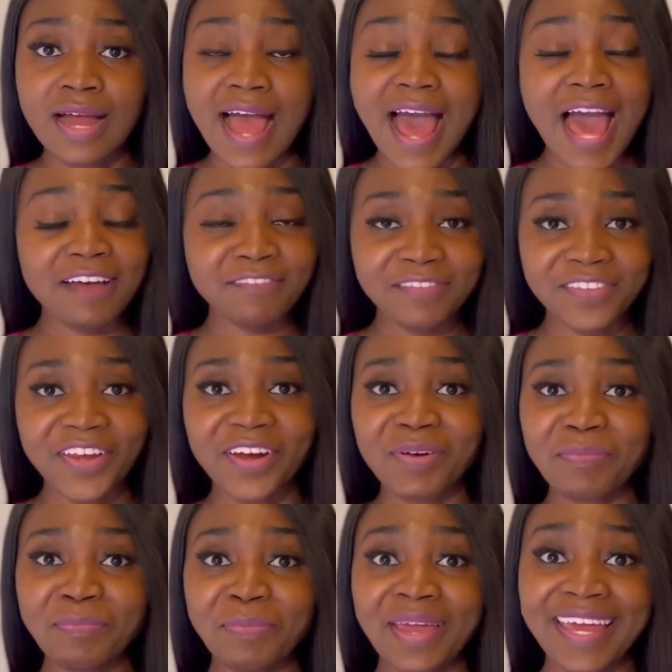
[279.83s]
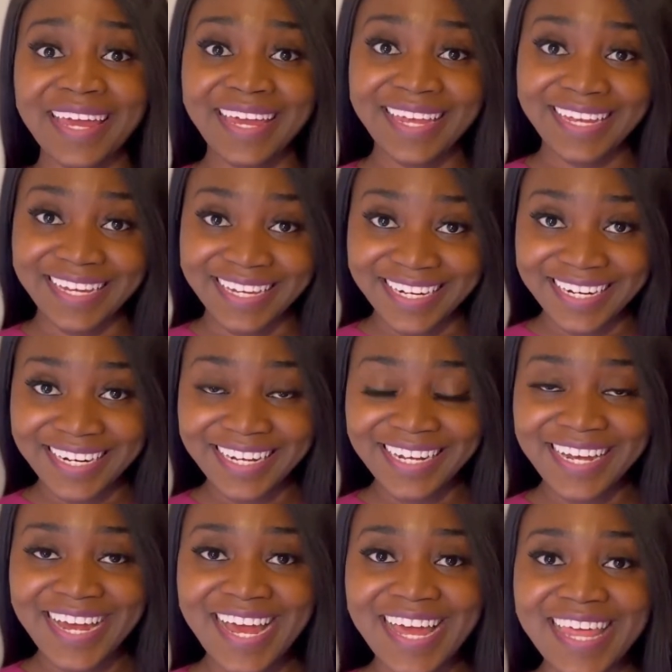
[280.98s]
After paying,
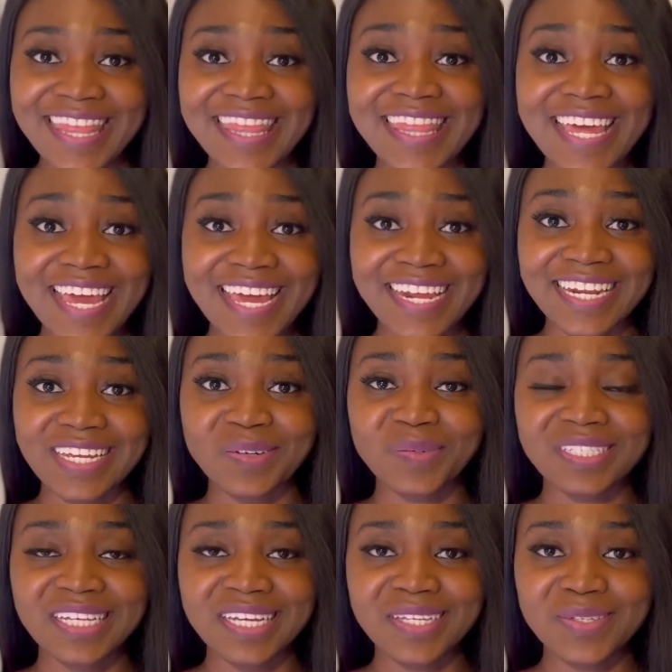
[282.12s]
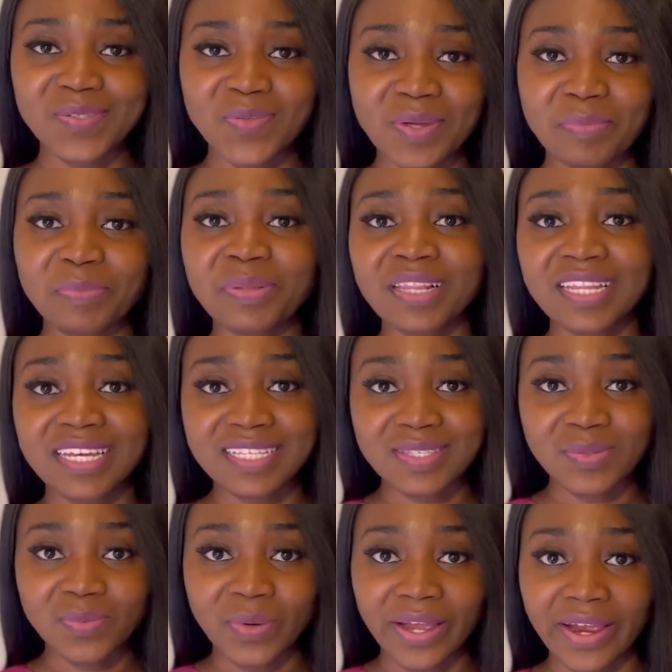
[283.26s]
then it will take you to a place
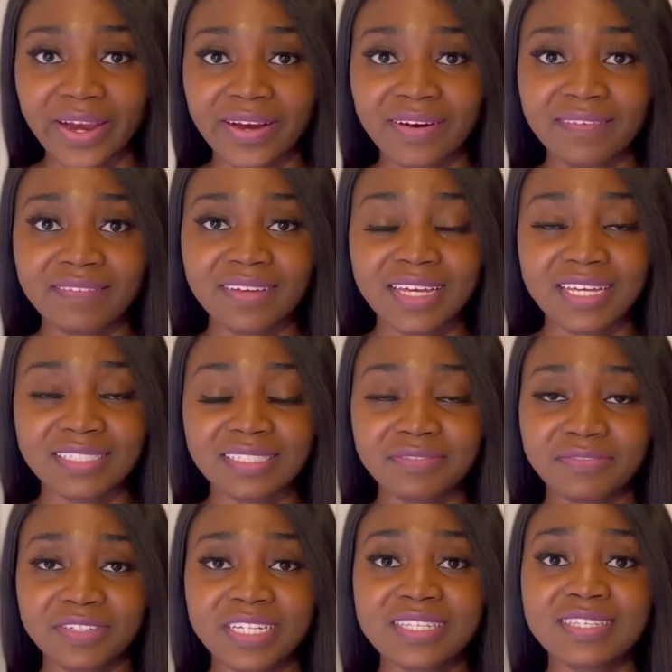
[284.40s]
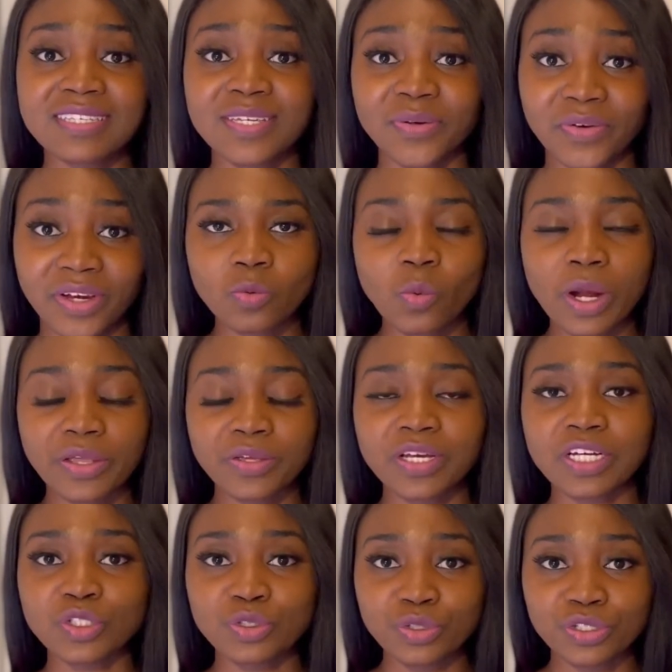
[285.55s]
where a different screen where you can
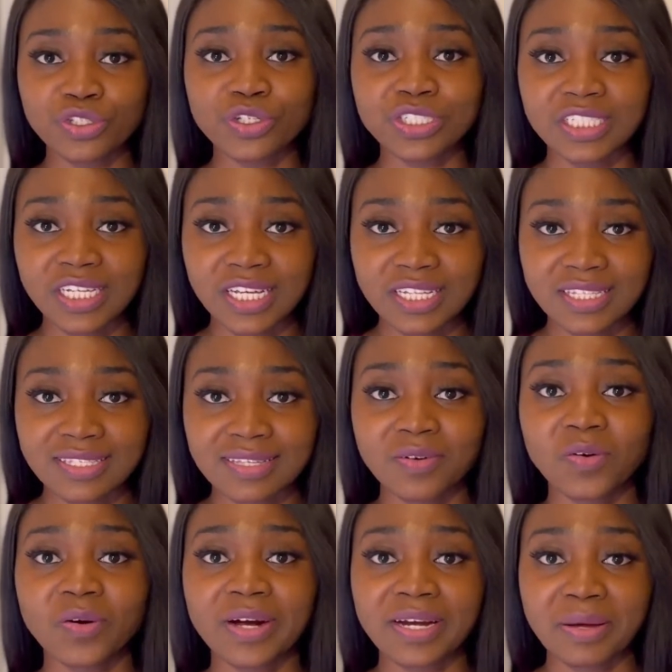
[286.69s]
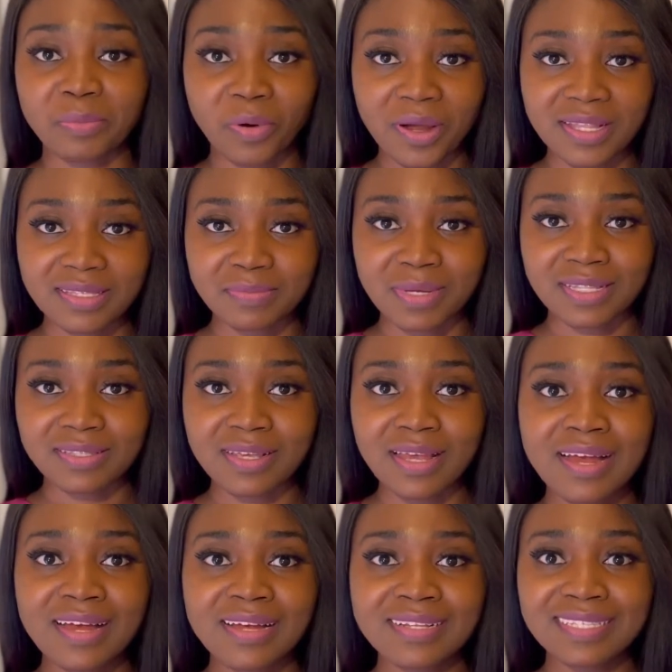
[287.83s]
choose your dates or an appointment.
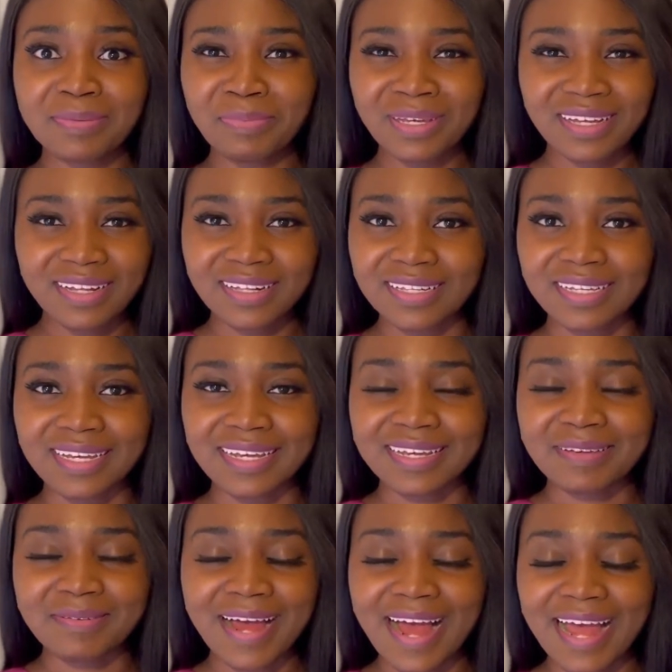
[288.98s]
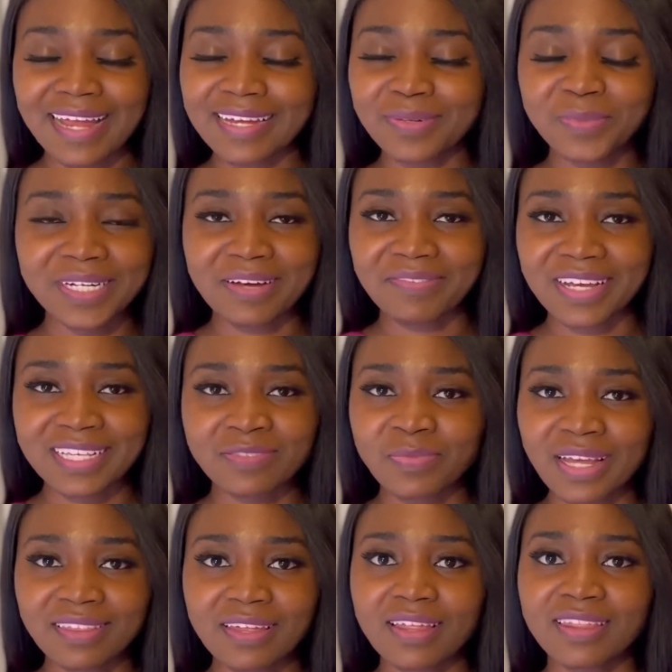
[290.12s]
Typically, I would have
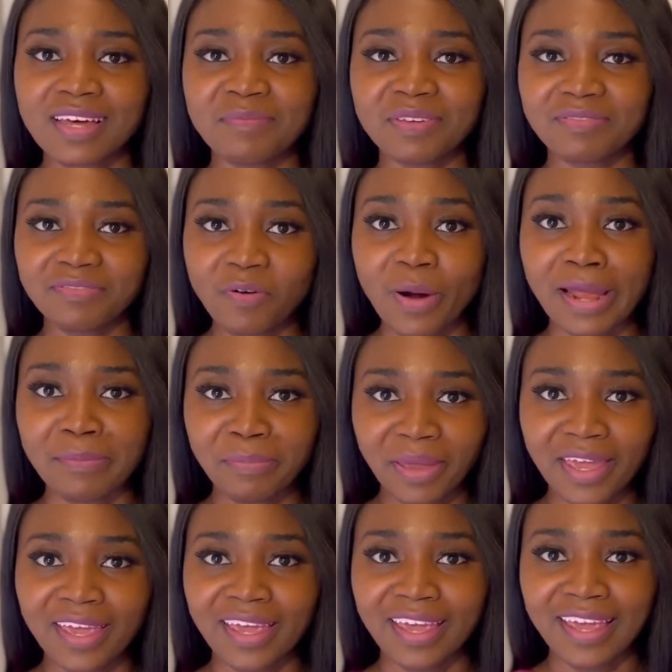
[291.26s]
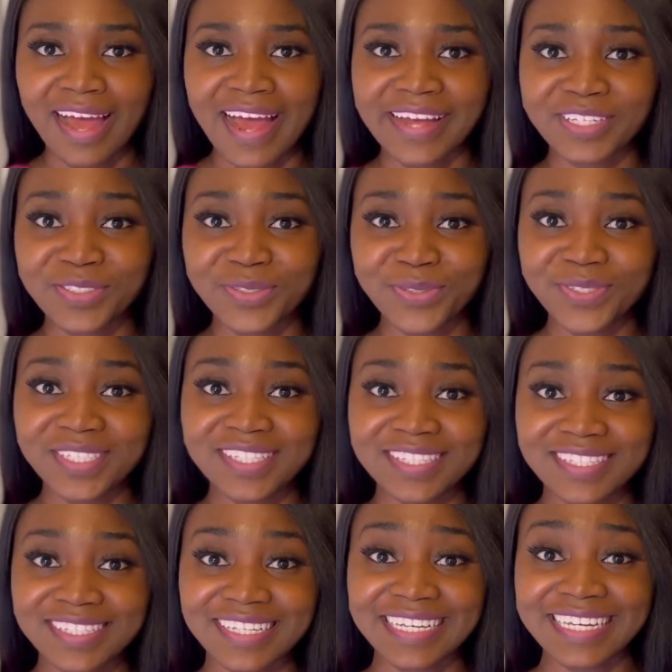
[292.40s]
expected that before I pay, I should
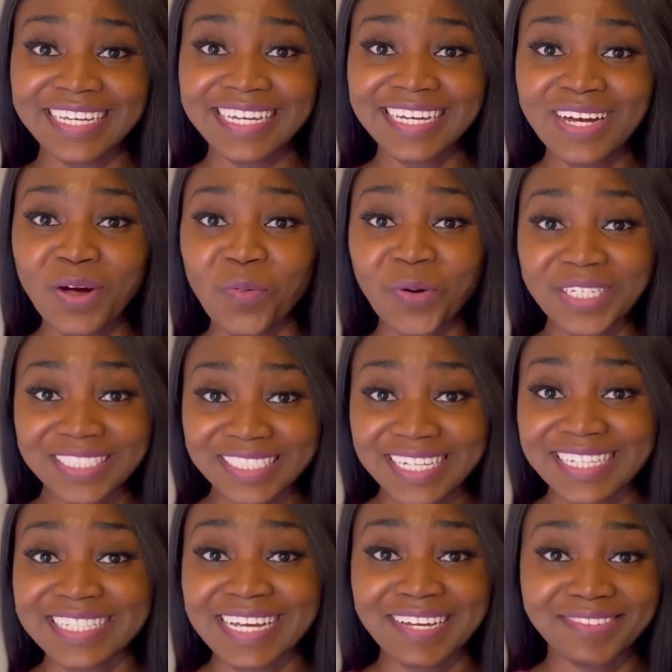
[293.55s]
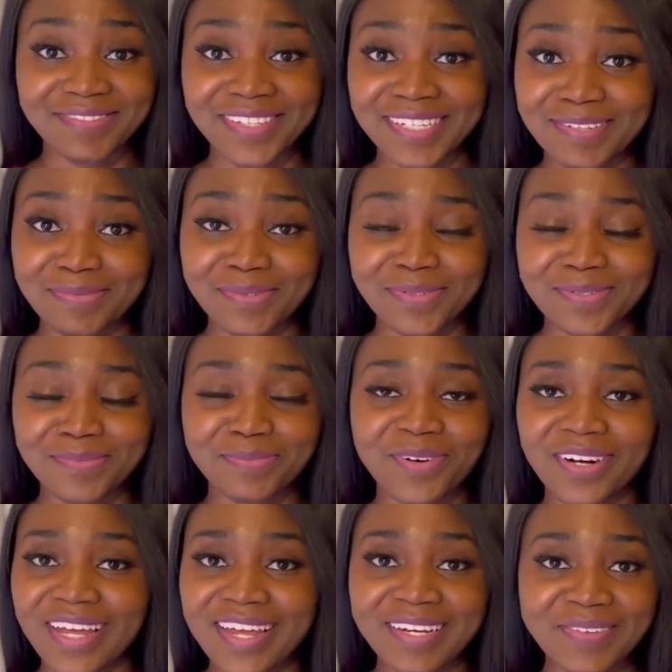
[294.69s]
see what dates are available.
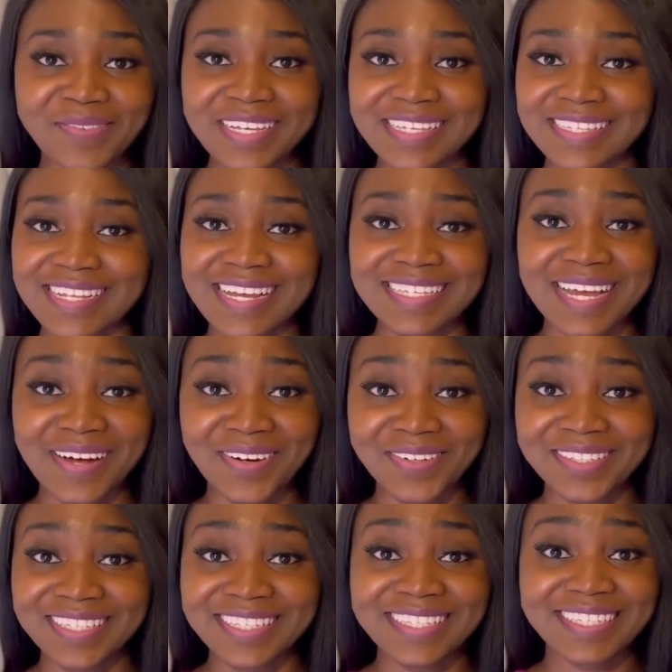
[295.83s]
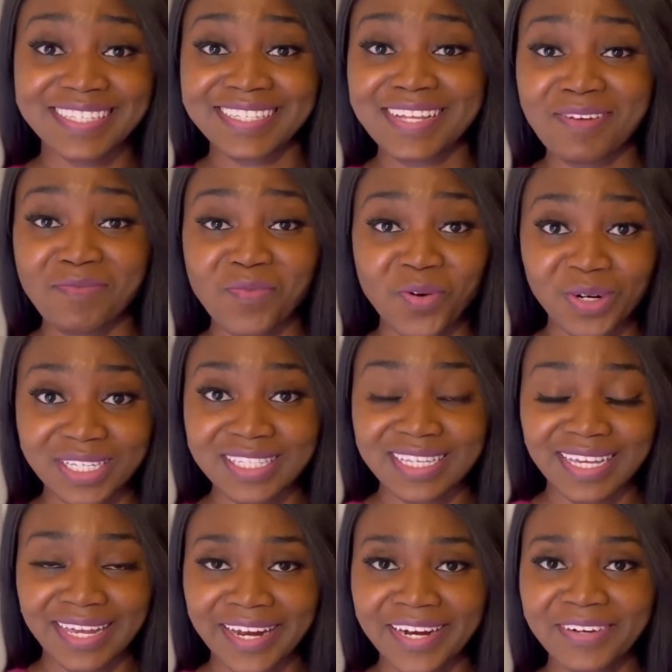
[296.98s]
But anyways, that's how the system works
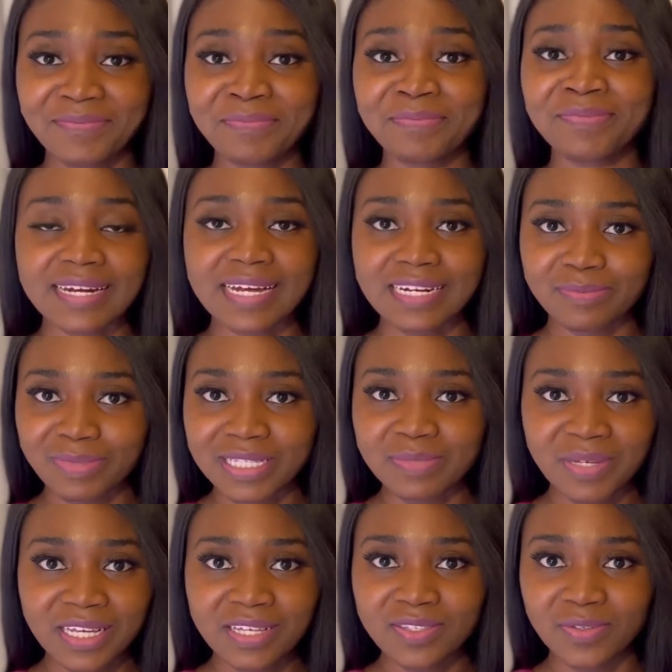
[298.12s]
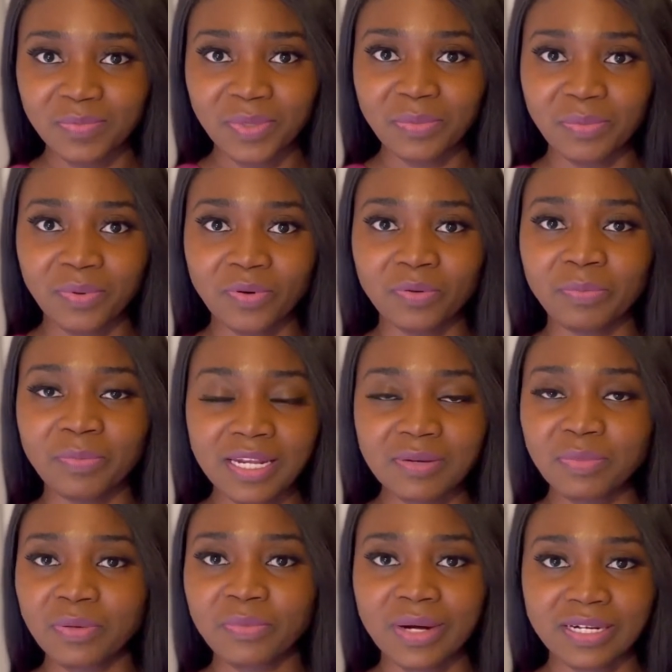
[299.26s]
here. And I've been speaking to people, many
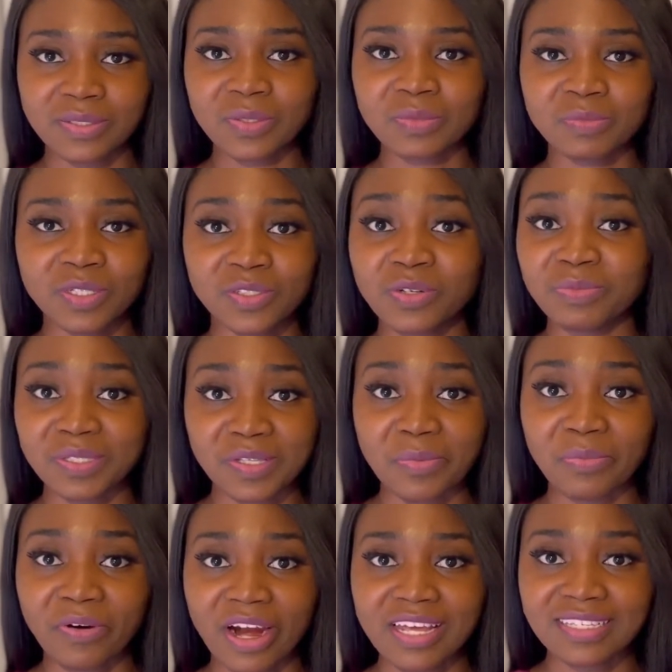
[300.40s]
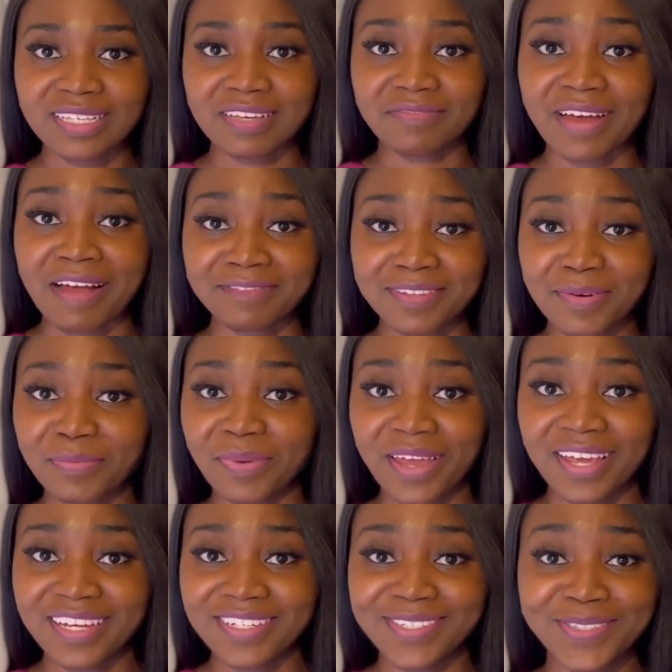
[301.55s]
people had told me, don't be surprised if after
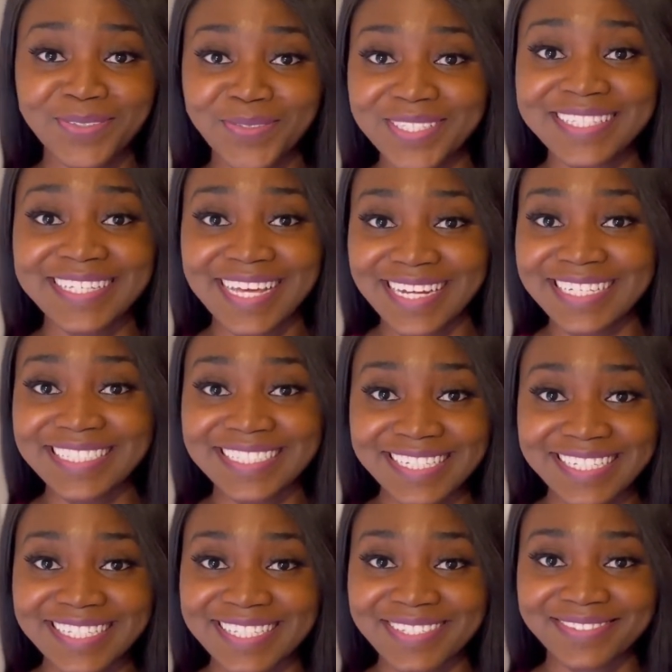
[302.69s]
paying you don't see any dates,